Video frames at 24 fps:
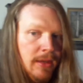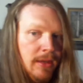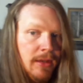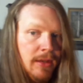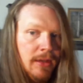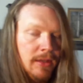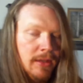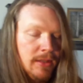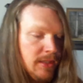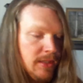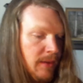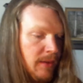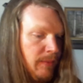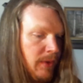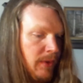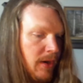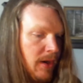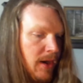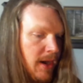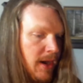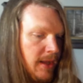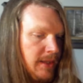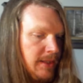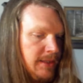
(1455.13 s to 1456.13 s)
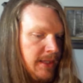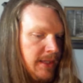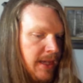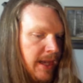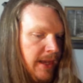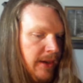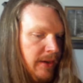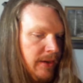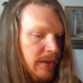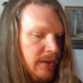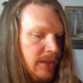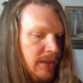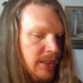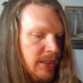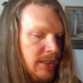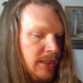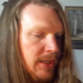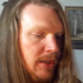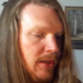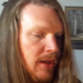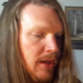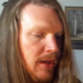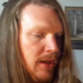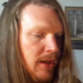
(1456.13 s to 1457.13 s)
Some hot cider
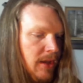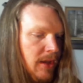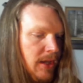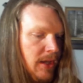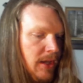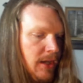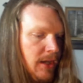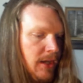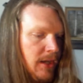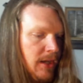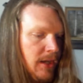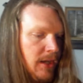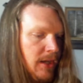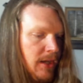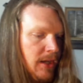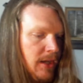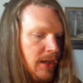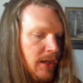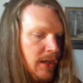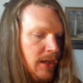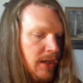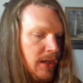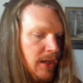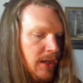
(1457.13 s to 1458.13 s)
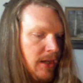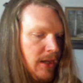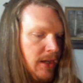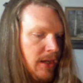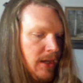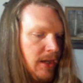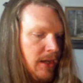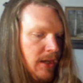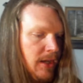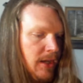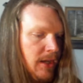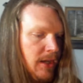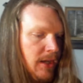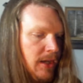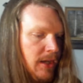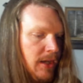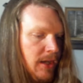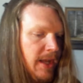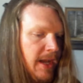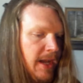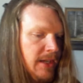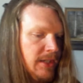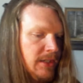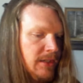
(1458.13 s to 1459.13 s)
sloshed from the paper cup he held and
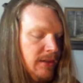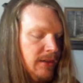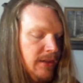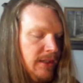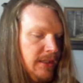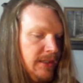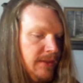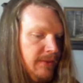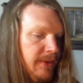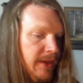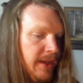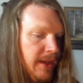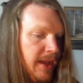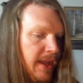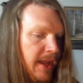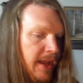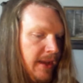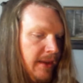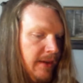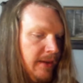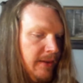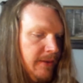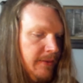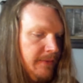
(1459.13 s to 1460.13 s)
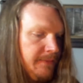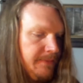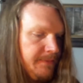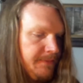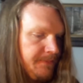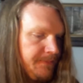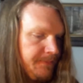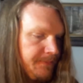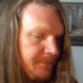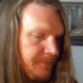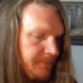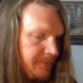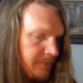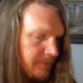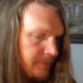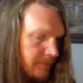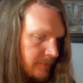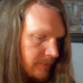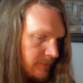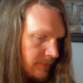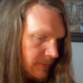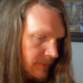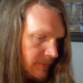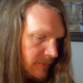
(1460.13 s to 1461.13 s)
splashed on his hand.
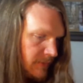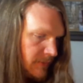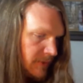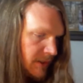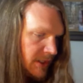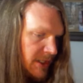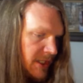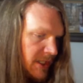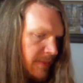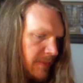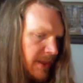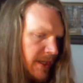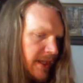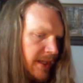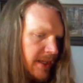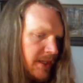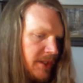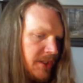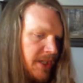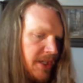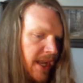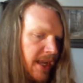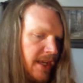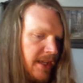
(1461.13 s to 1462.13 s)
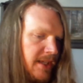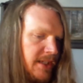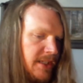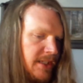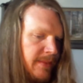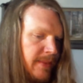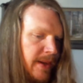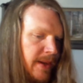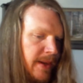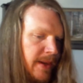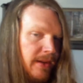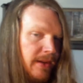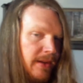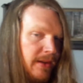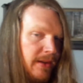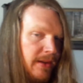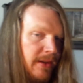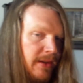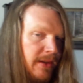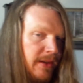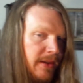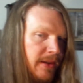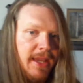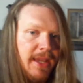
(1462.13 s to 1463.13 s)
Something had changed about his
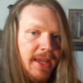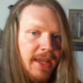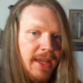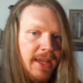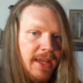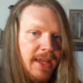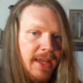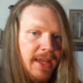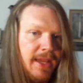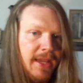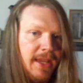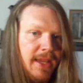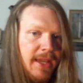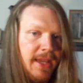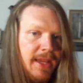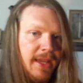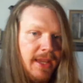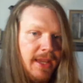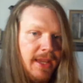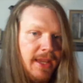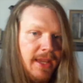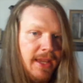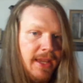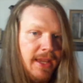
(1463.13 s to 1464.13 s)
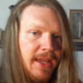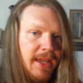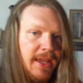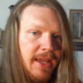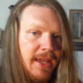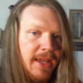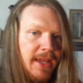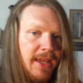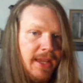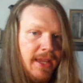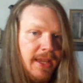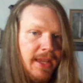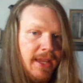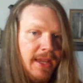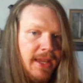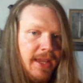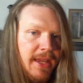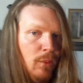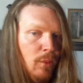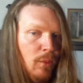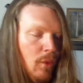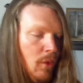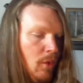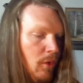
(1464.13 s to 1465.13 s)
face. The sallowness
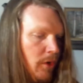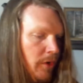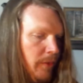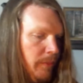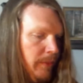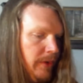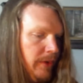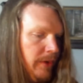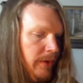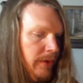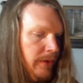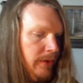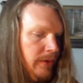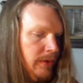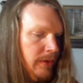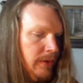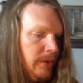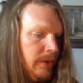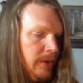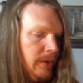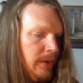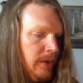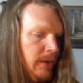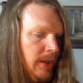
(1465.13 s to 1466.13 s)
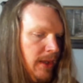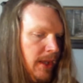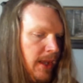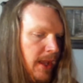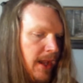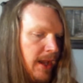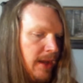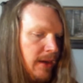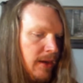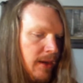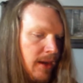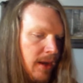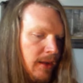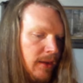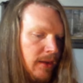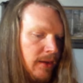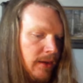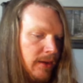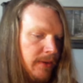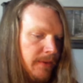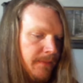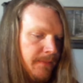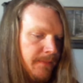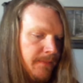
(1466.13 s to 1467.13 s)
had warmed. He had
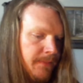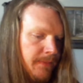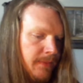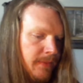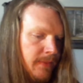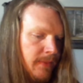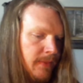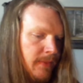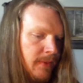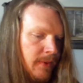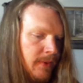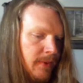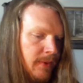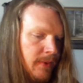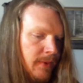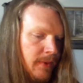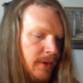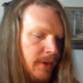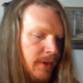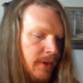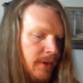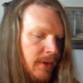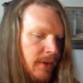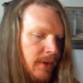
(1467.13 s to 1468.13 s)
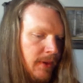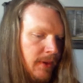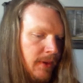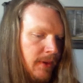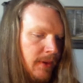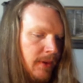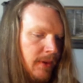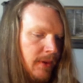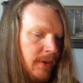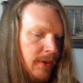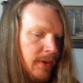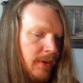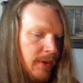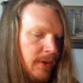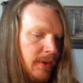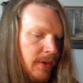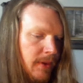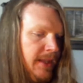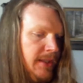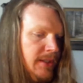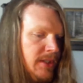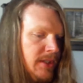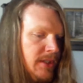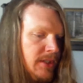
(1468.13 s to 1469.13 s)
color. He looked haggard, like
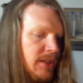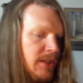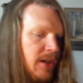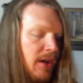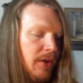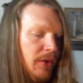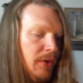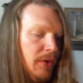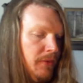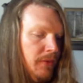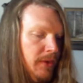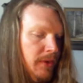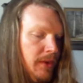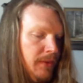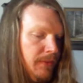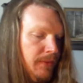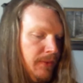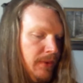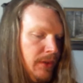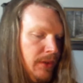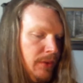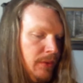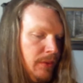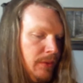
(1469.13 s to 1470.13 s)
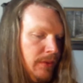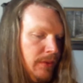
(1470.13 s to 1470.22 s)
he'd just gotten over the flu.